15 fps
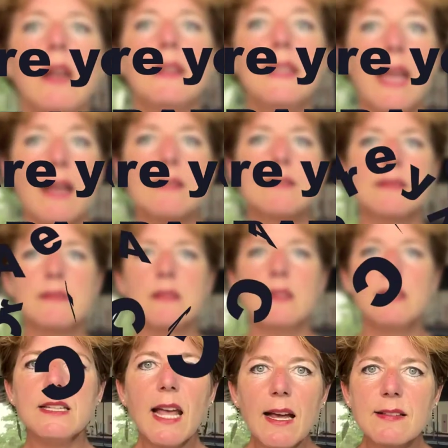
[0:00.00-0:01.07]
Yes,
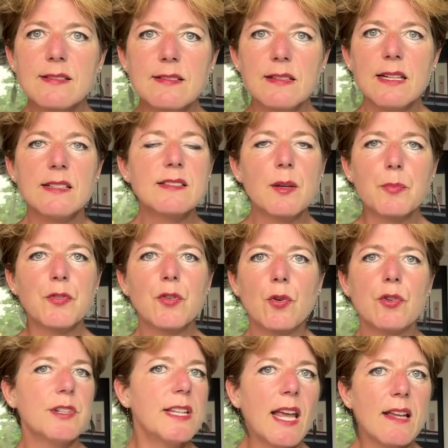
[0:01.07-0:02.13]
yes, it's
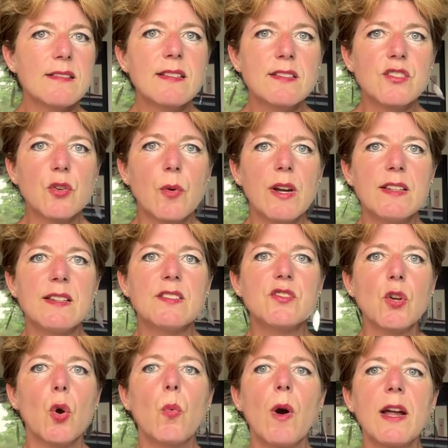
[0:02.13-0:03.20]
absurd. Yes, it's crazy.
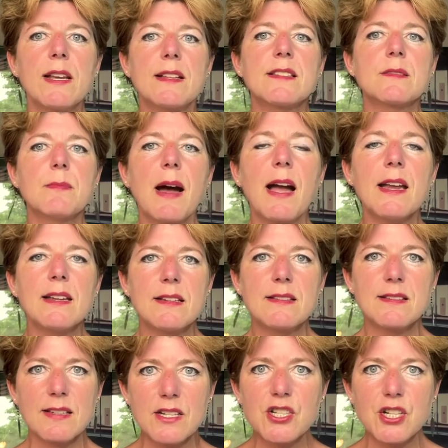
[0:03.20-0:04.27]
So what? It's my
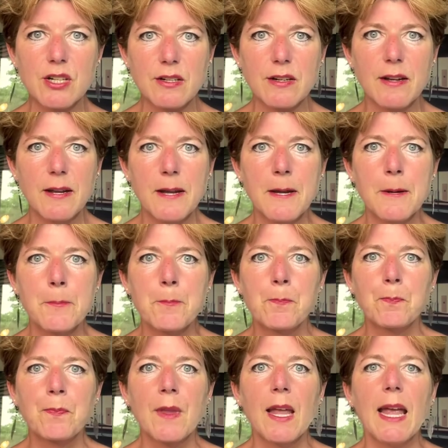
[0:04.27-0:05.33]
decision.
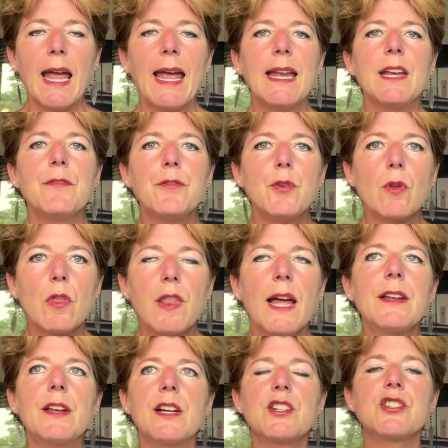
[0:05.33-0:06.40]
And if you
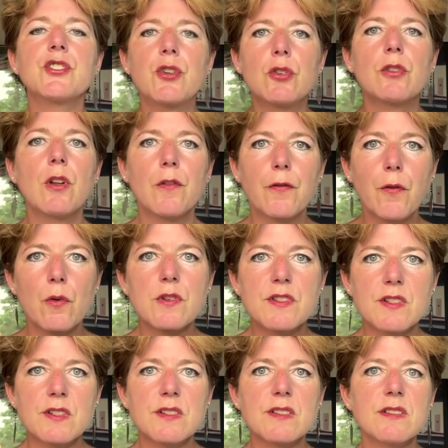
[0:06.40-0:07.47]
let external
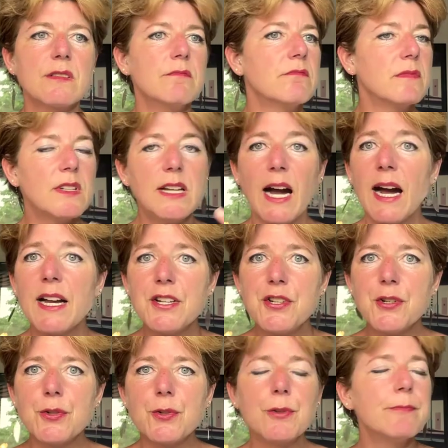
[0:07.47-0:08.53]
forces guide
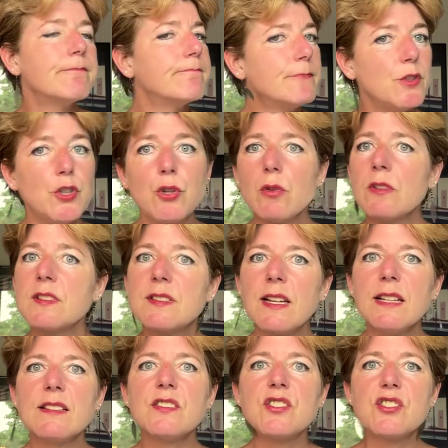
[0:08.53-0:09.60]
you, you'll
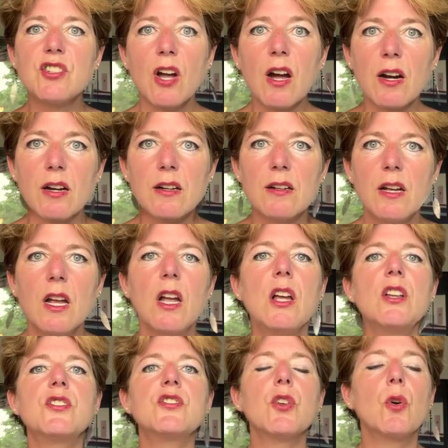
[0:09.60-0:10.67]
stay stuck.
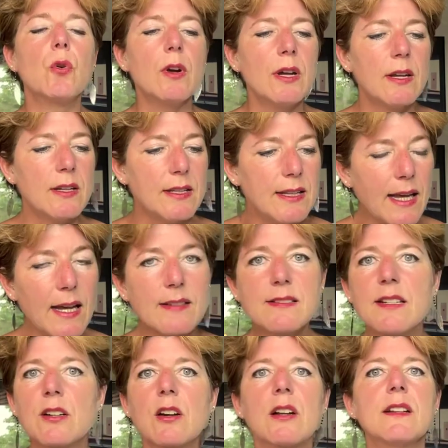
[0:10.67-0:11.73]
So yes,
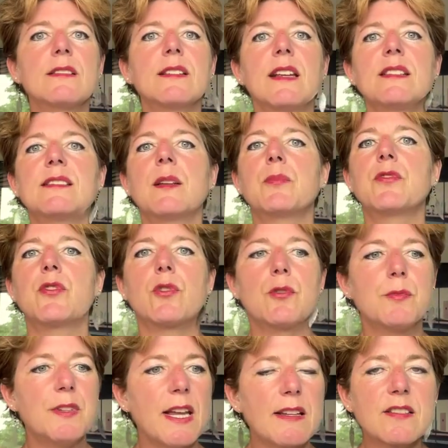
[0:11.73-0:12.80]
they're going to say it's
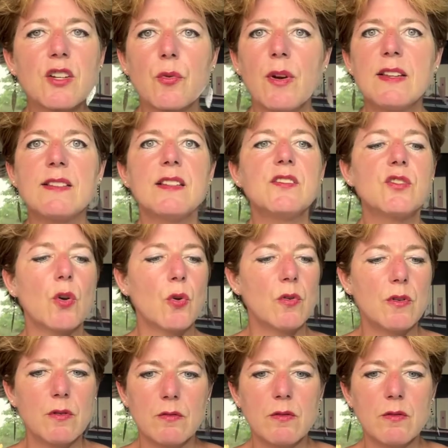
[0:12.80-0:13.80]
absurd. Yes, crazy. So